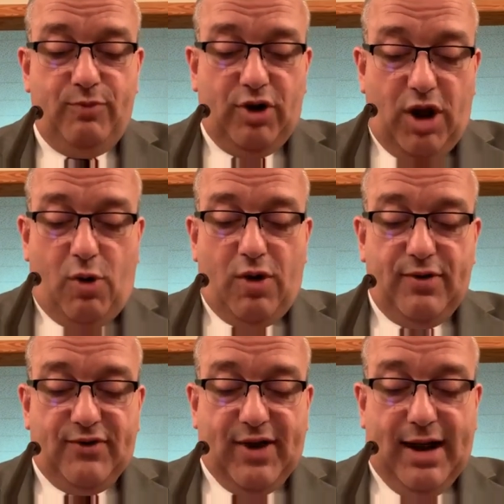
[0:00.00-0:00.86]
whom the
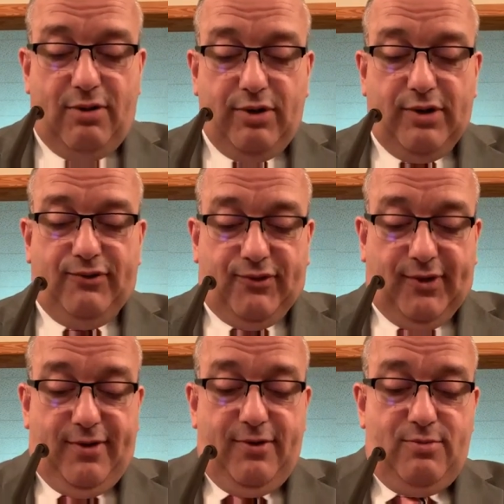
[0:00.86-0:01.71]
Lord shall
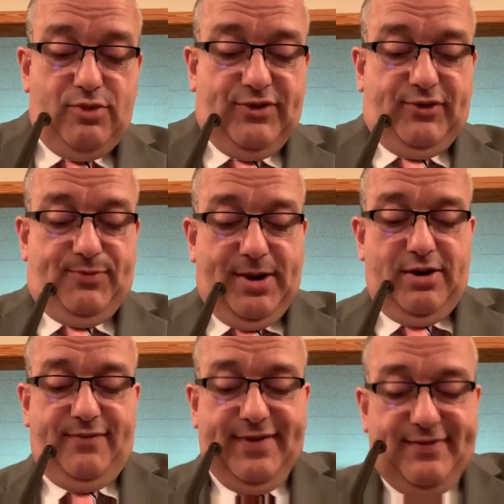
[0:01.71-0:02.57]
consume with the
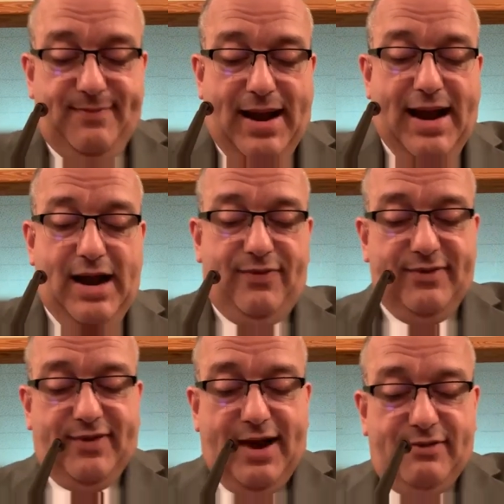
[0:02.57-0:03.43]
spirit of his
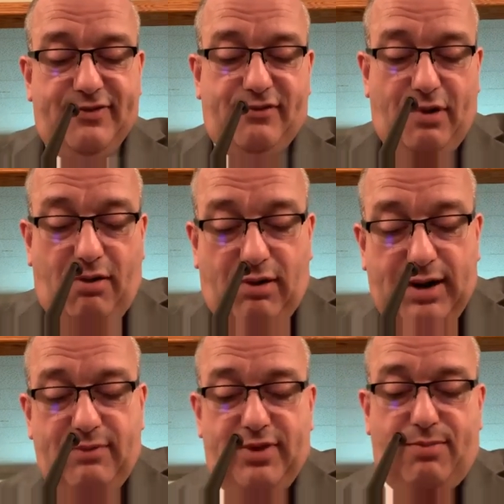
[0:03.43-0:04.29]
mouth and shall
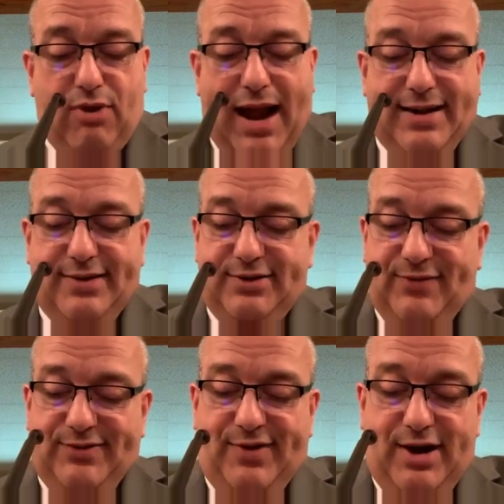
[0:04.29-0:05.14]
destroy with the
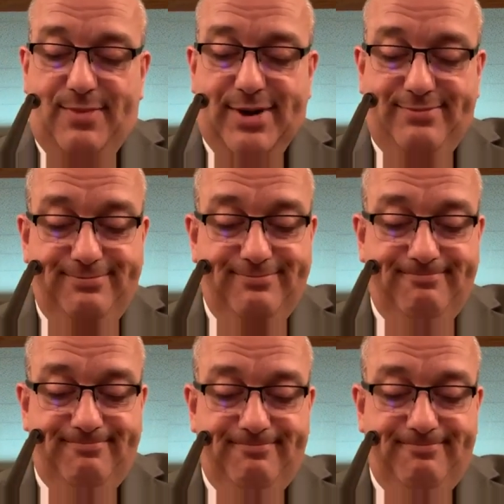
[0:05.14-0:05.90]
brightness of his coming.